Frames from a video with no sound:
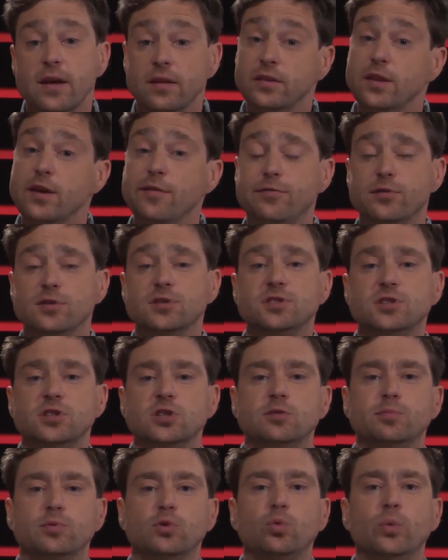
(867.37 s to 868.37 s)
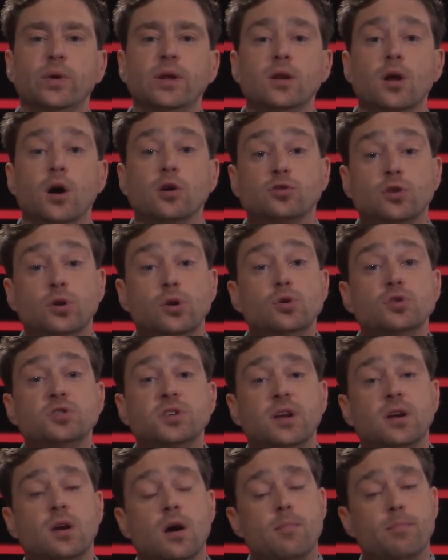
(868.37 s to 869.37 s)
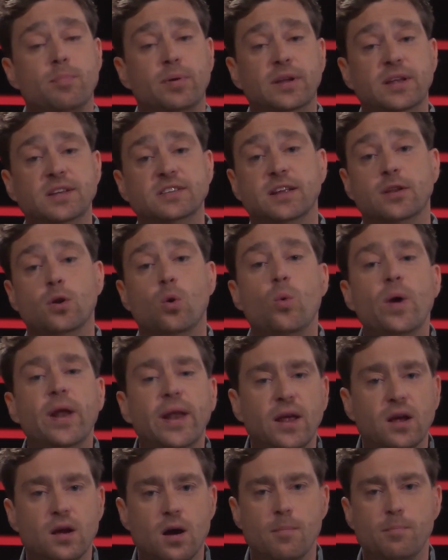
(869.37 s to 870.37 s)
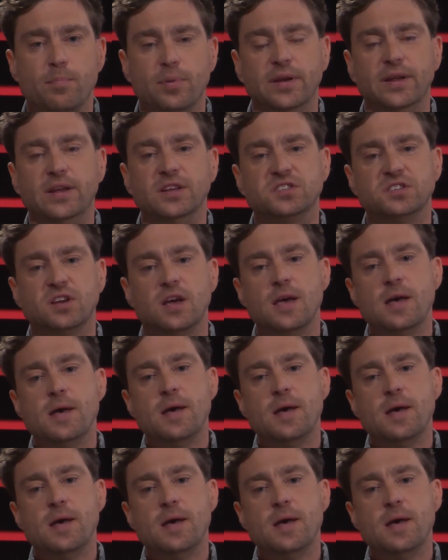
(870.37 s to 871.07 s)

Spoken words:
differences between those losing companies and the winning companies,